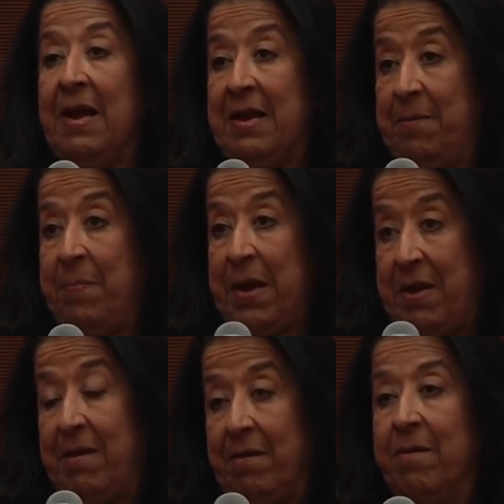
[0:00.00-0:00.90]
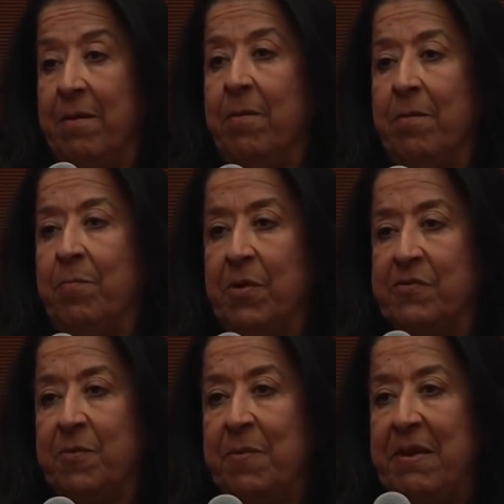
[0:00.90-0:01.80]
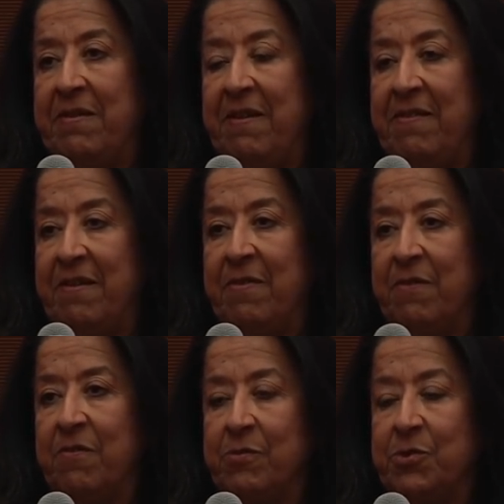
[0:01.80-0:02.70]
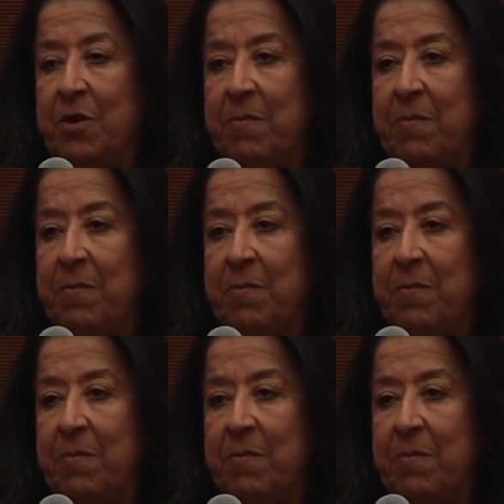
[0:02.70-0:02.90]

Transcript: and a big possibilities in the social